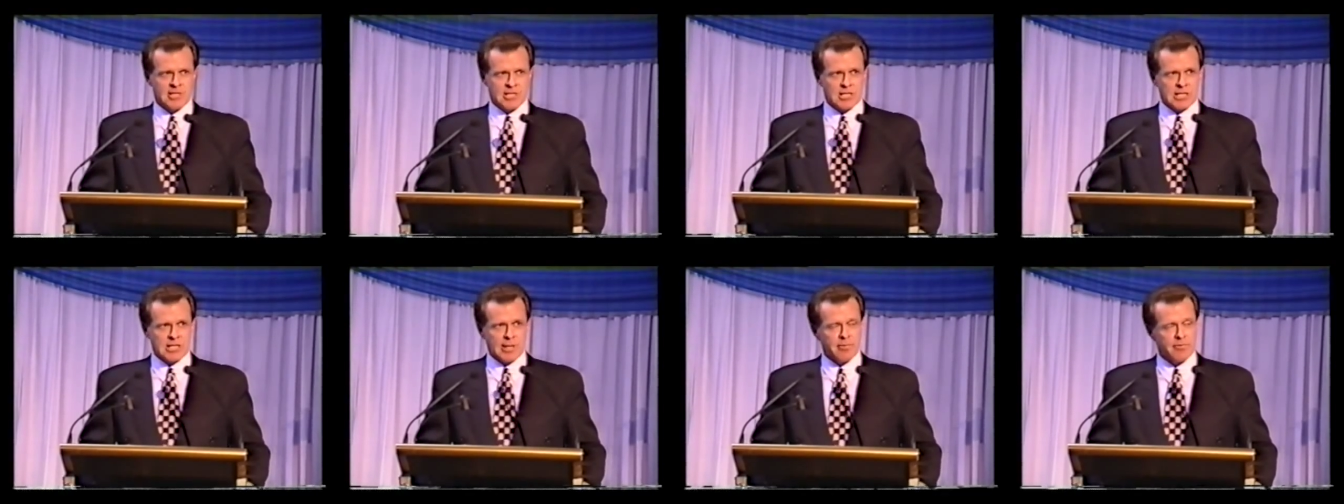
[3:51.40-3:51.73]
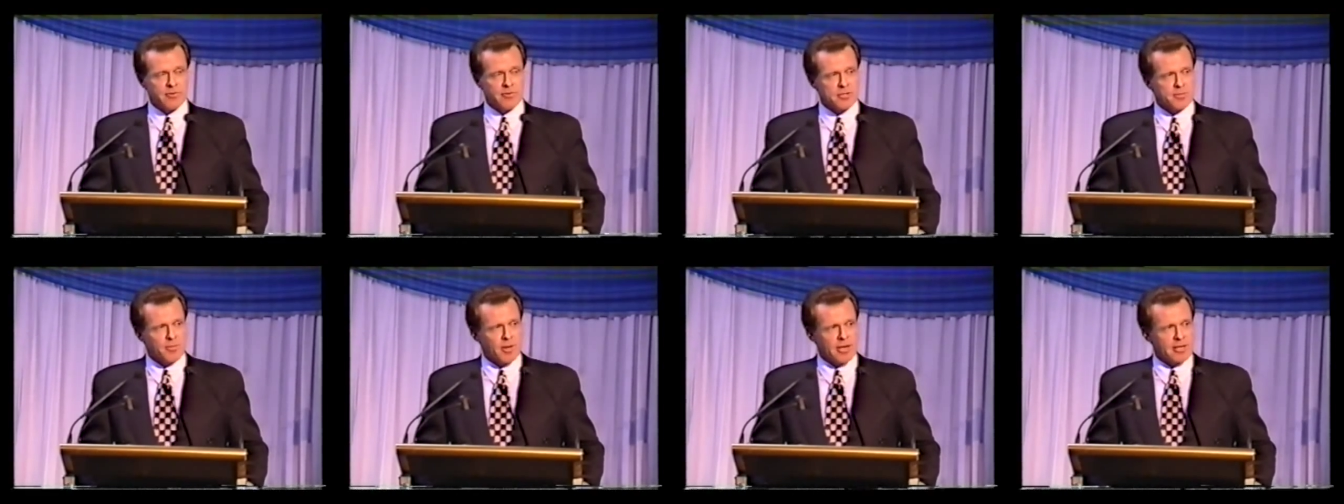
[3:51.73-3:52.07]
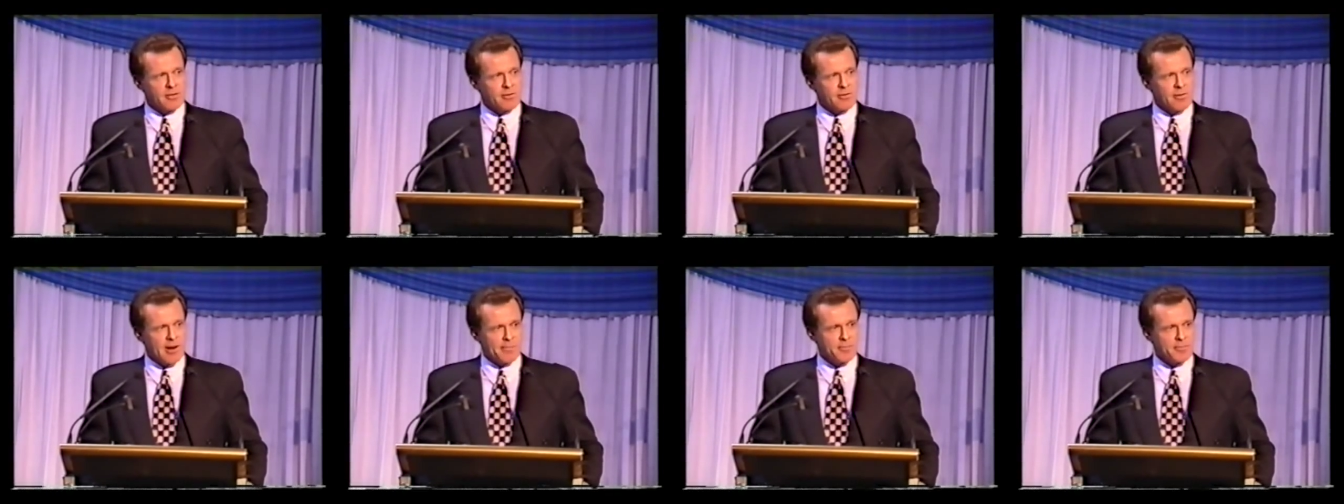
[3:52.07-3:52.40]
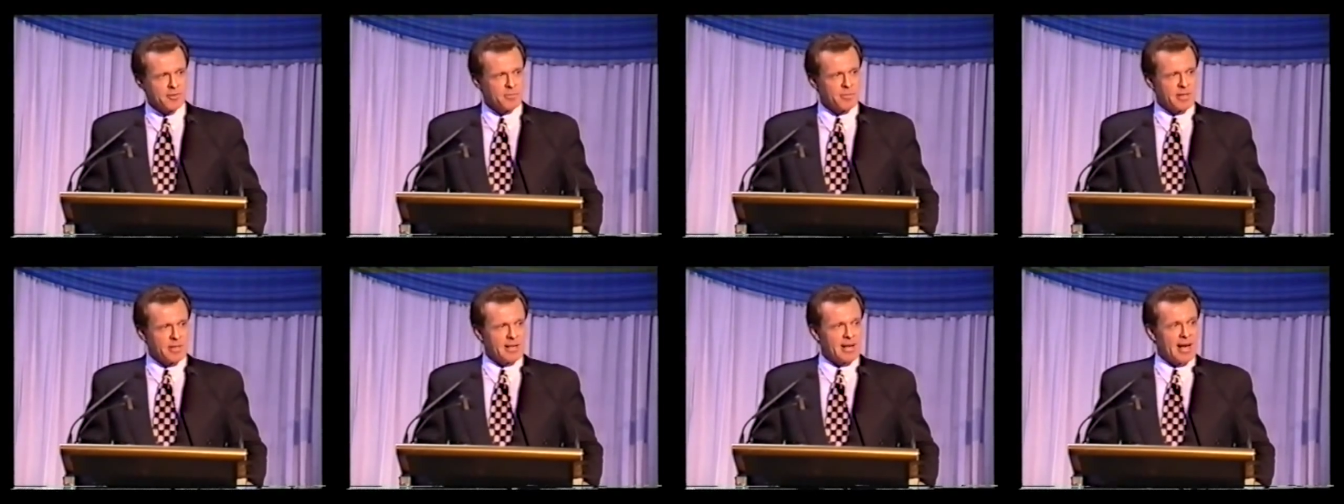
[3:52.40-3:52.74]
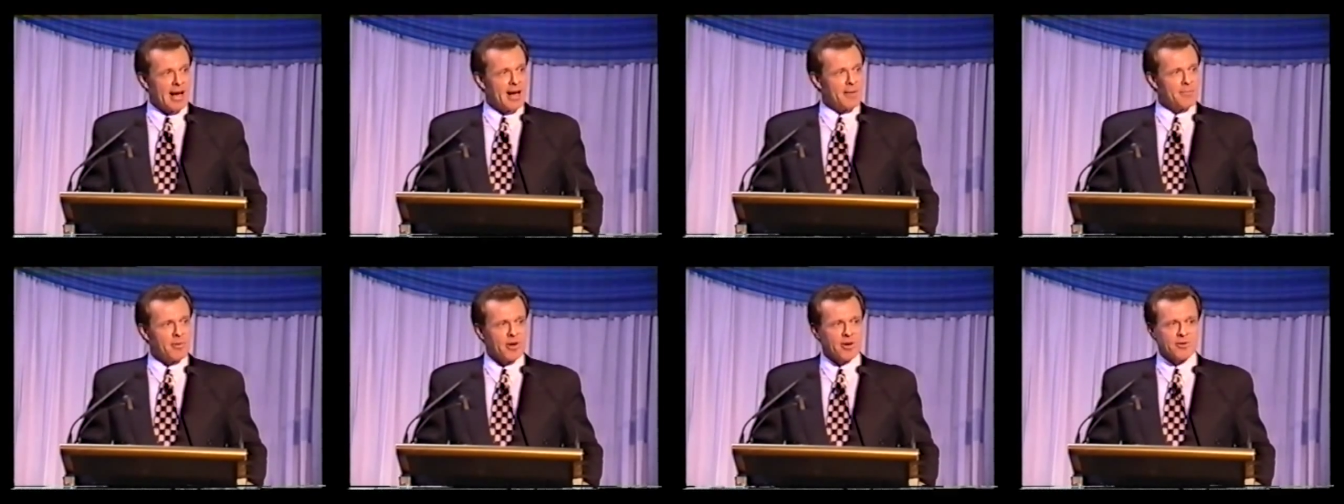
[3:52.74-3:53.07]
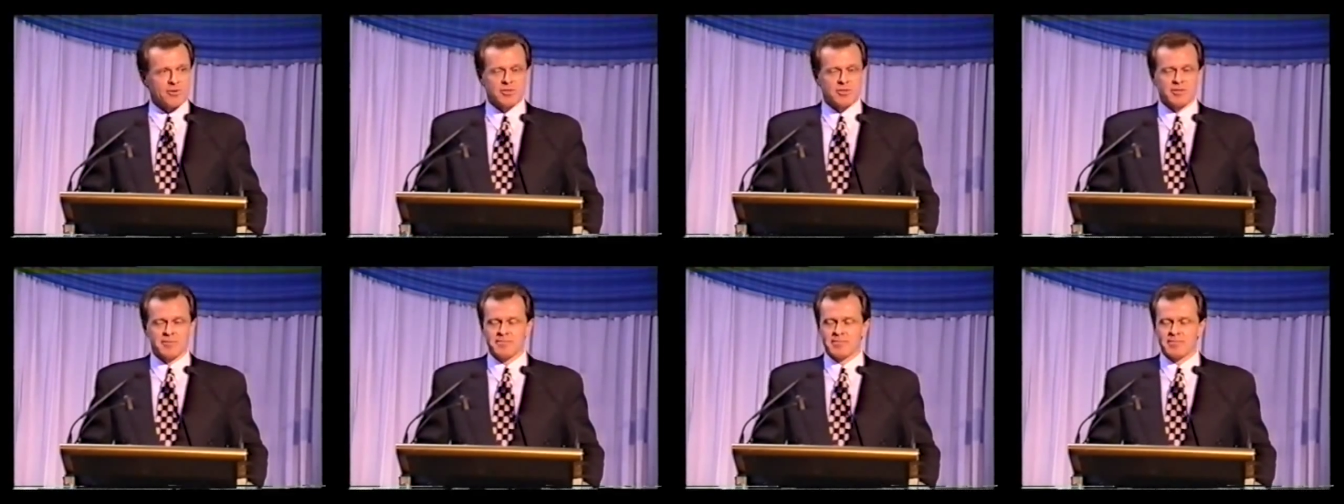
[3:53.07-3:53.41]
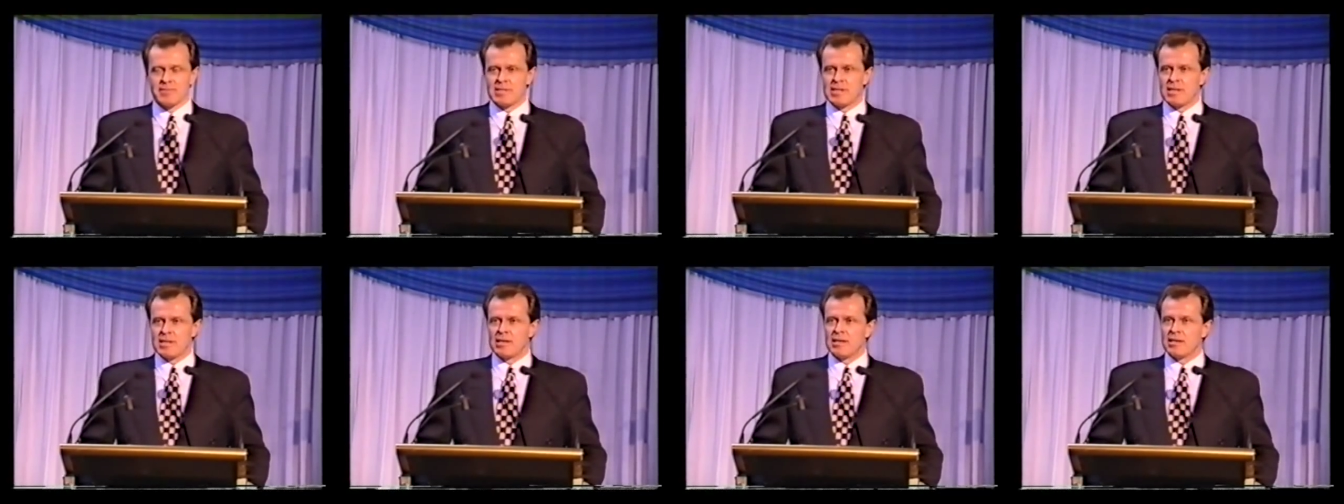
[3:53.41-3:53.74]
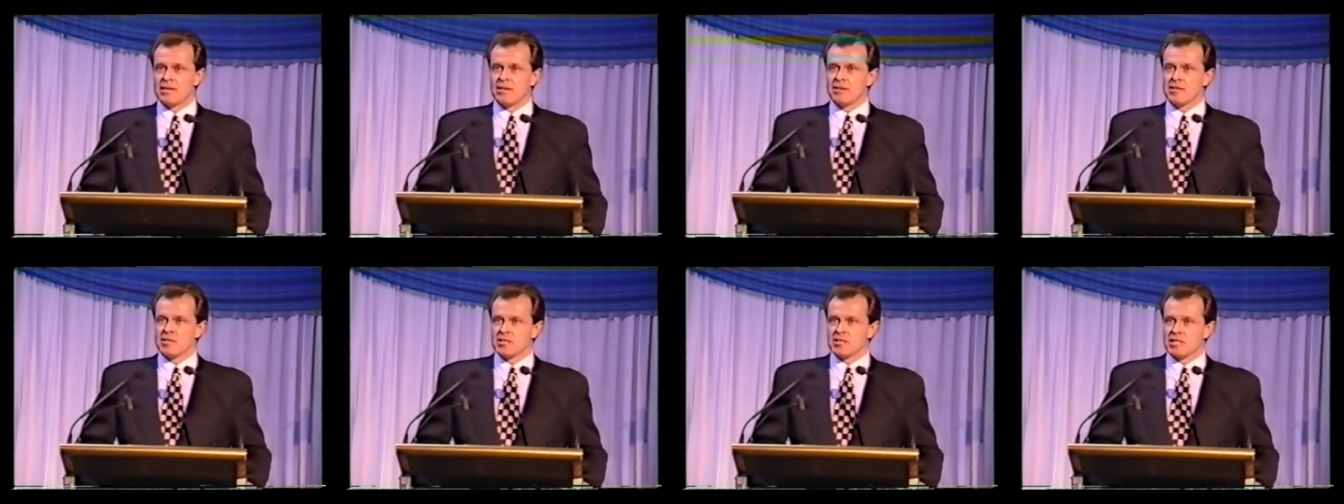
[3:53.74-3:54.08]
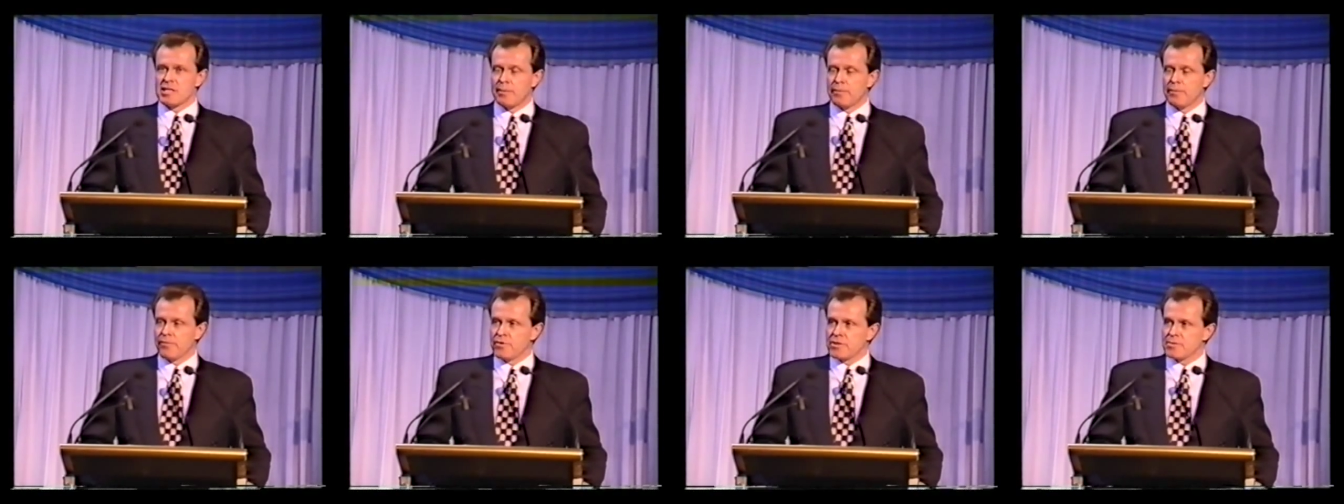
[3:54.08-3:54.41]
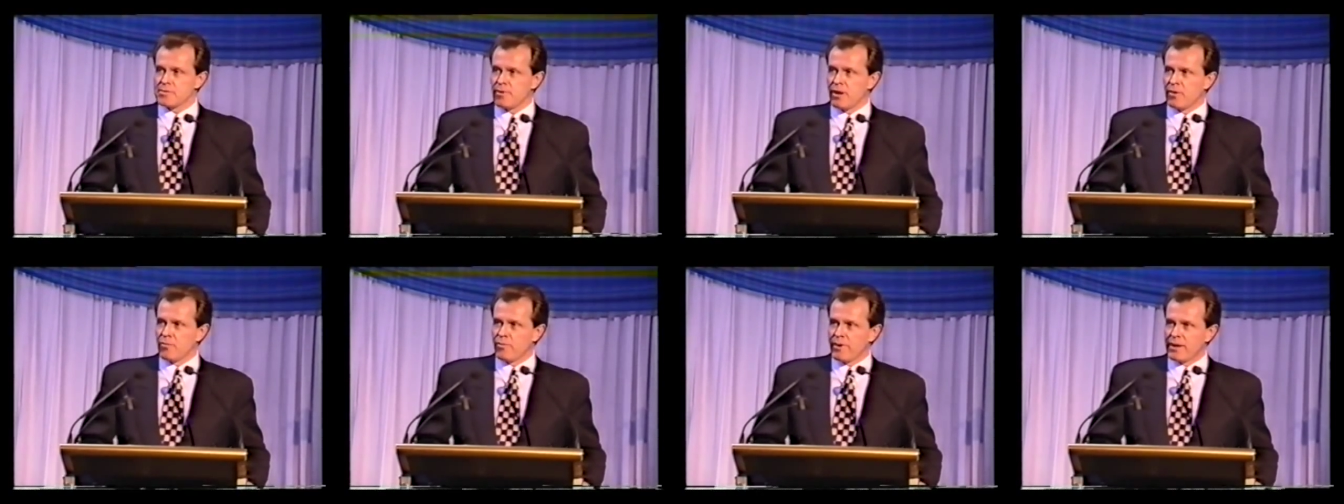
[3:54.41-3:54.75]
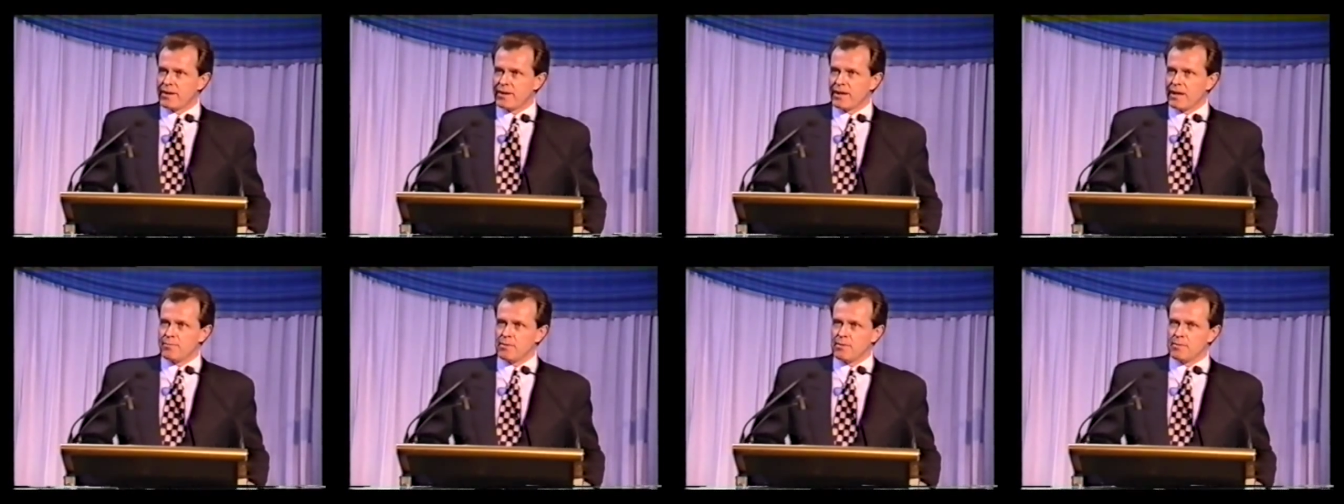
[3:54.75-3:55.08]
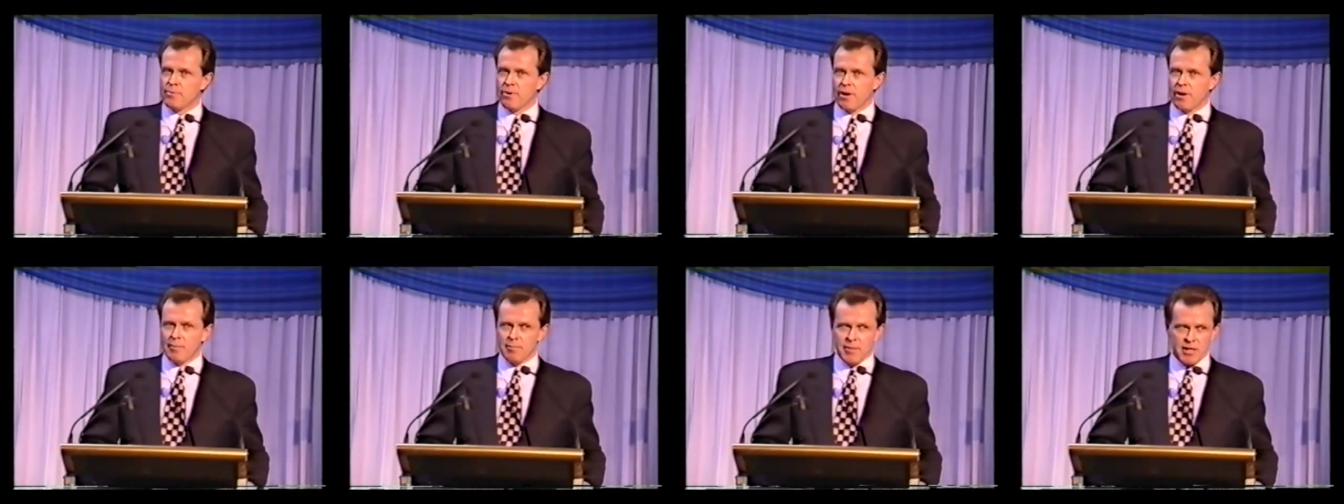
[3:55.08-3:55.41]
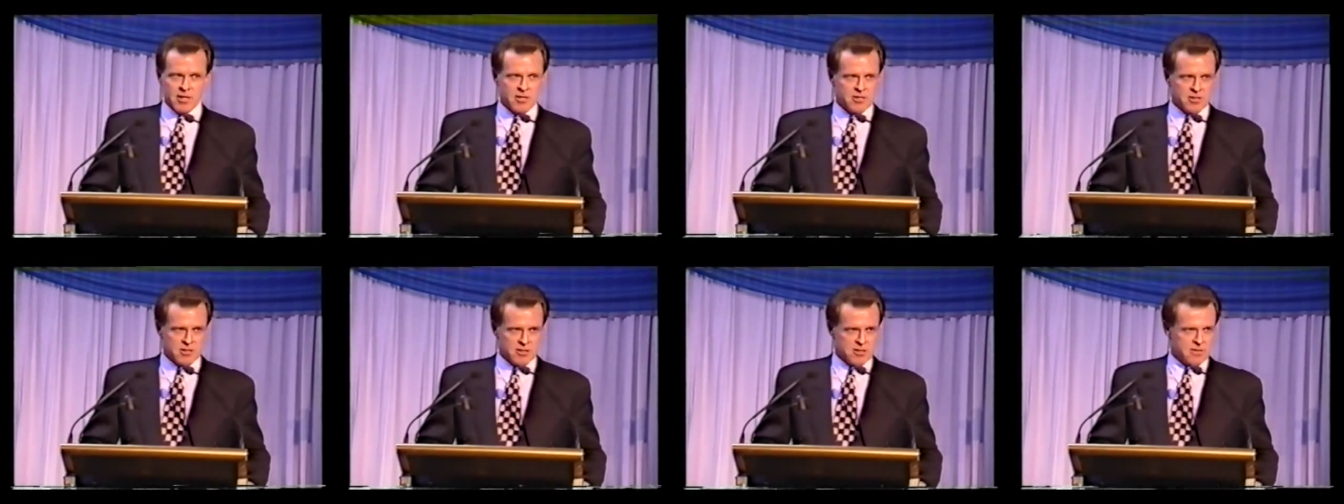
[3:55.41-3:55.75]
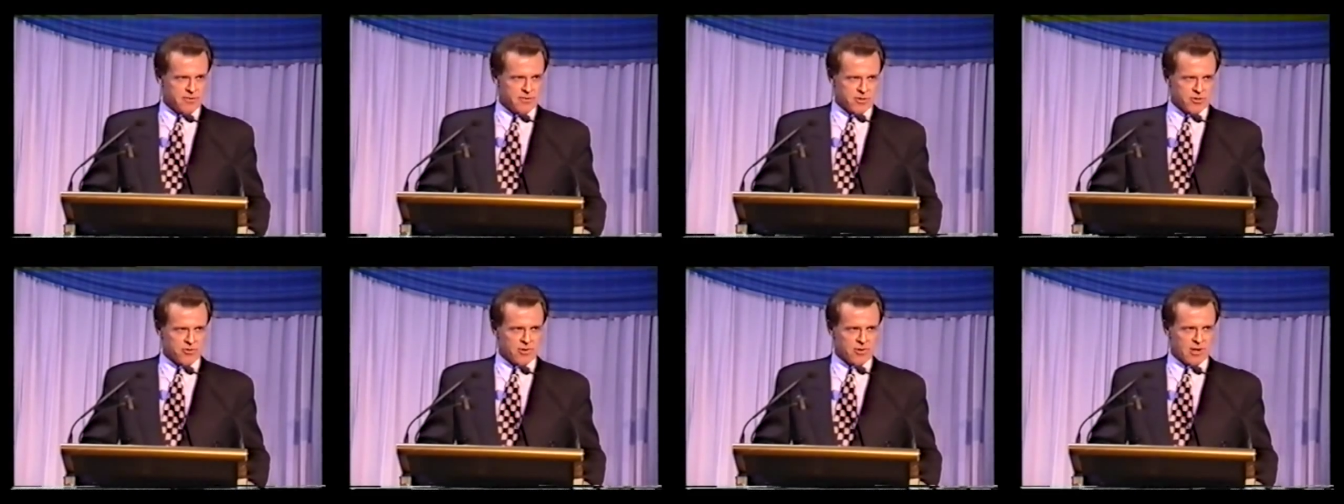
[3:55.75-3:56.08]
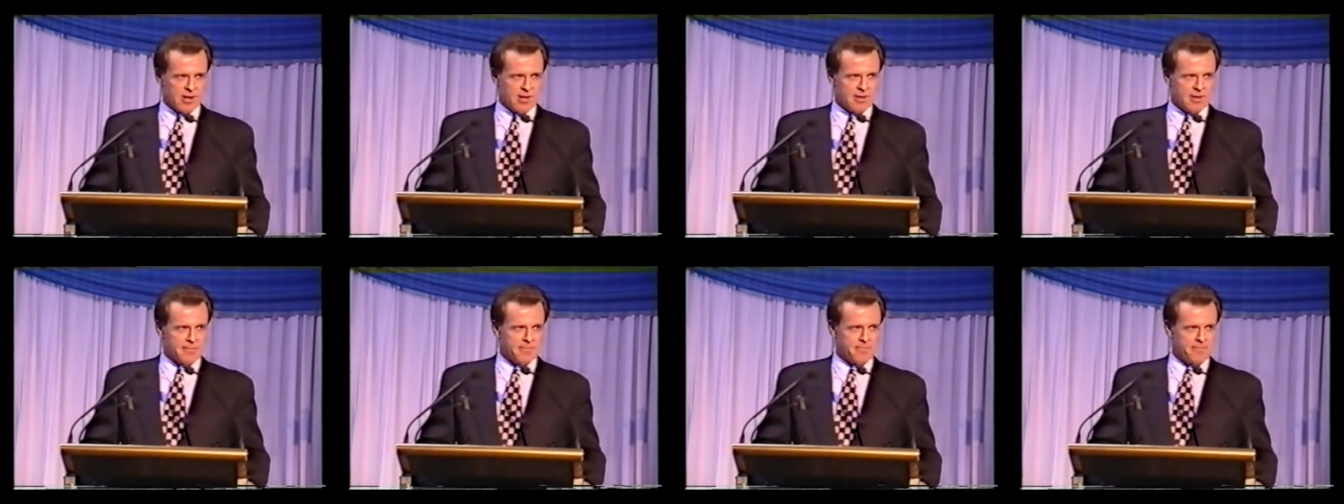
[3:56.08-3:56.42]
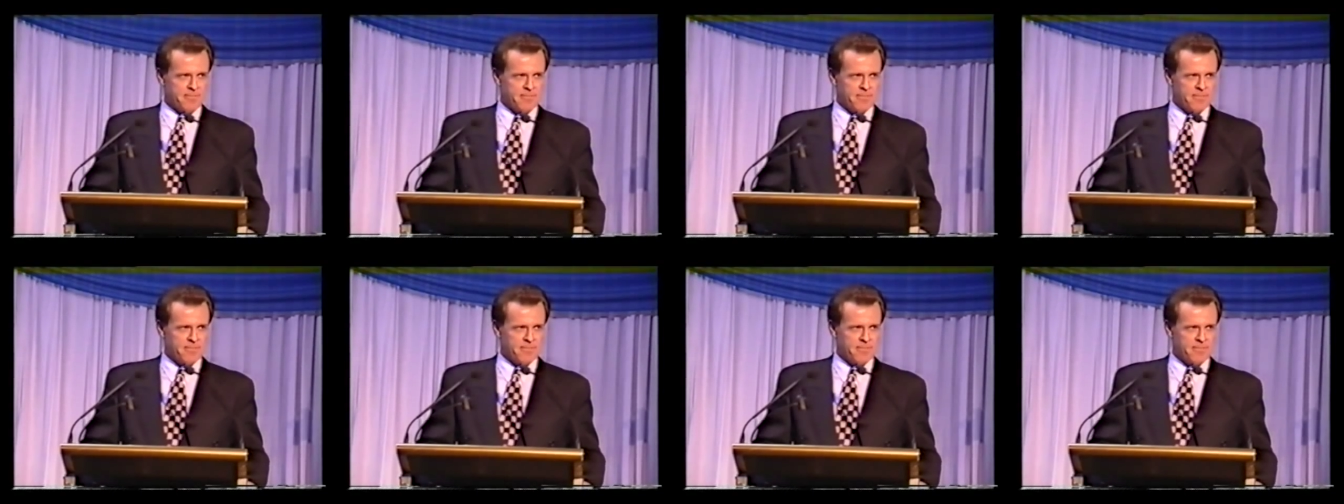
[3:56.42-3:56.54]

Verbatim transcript: Some of us might grow up to be garbos. Some of us might one day be Prime Ministers of Australia.